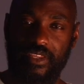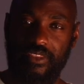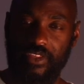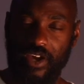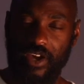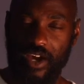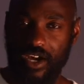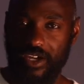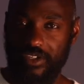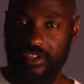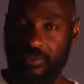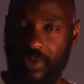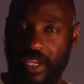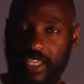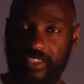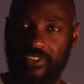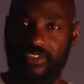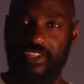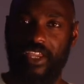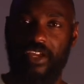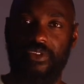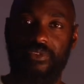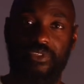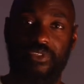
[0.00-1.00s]
The hard way is
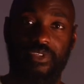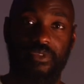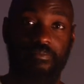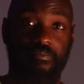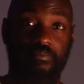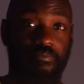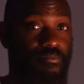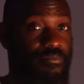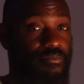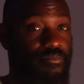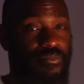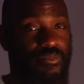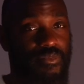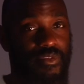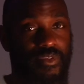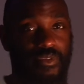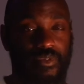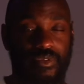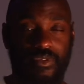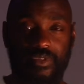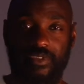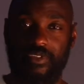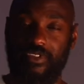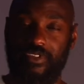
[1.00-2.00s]
going to
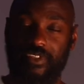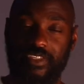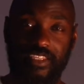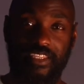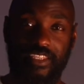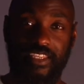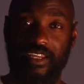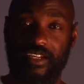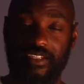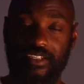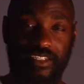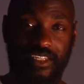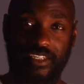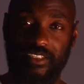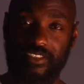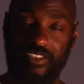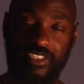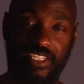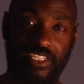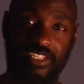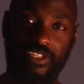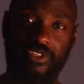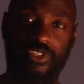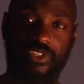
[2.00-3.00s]

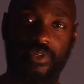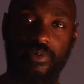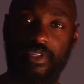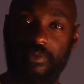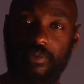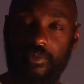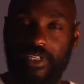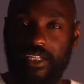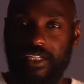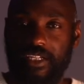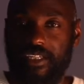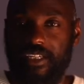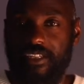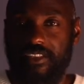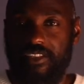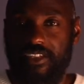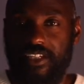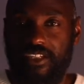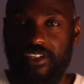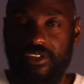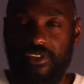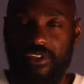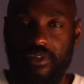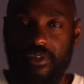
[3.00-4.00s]
continue doing. We're going to
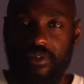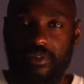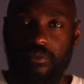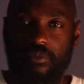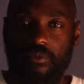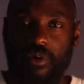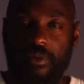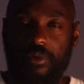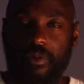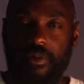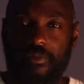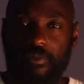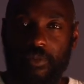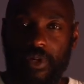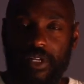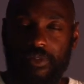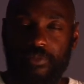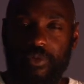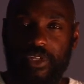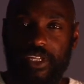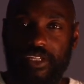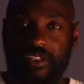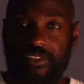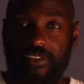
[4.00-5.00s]
continue doing what
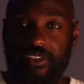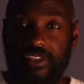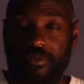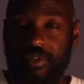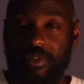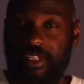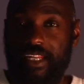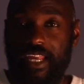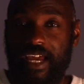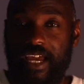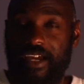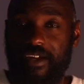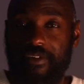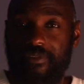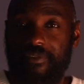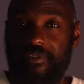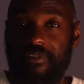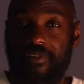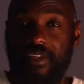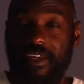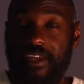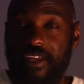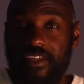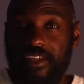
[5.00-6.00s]
we are doing now.
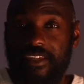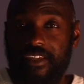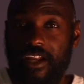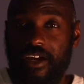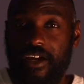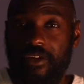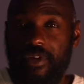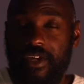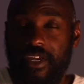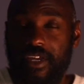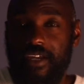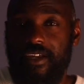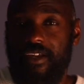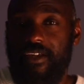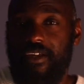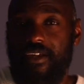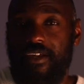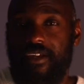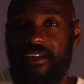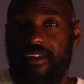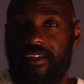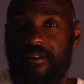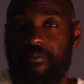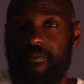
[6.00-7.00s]
And, you know,
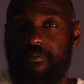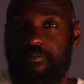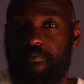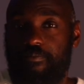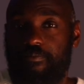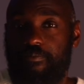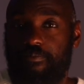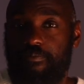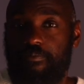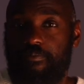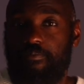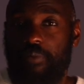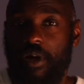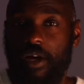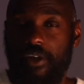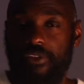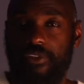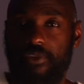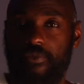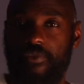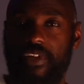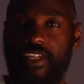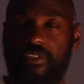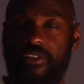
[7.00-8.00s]
part of
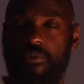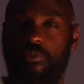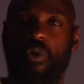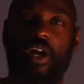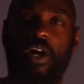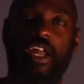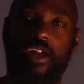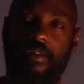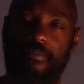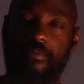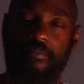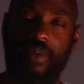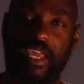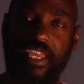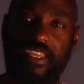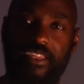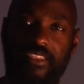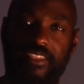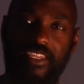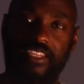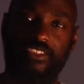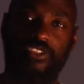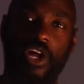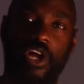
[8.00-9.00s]
the reason why I make
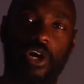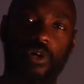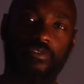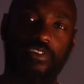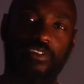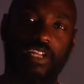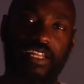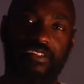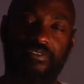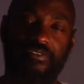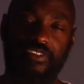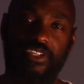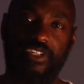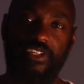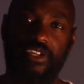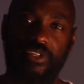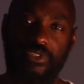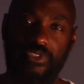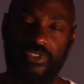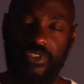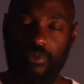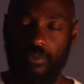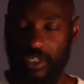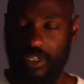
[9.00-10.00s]
these Overland
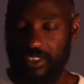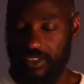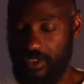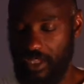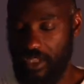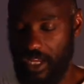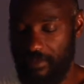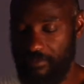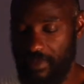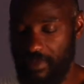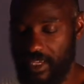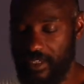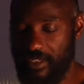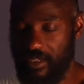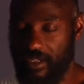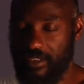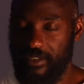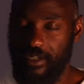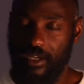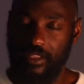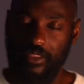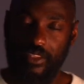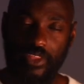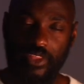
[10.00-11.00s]
videos, the ones that I make
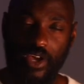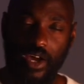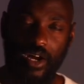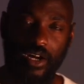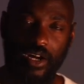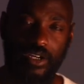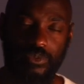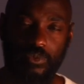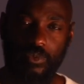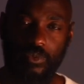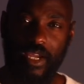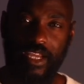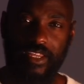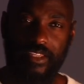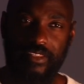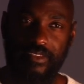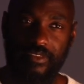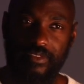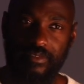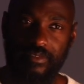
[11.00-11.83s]
on the hard way,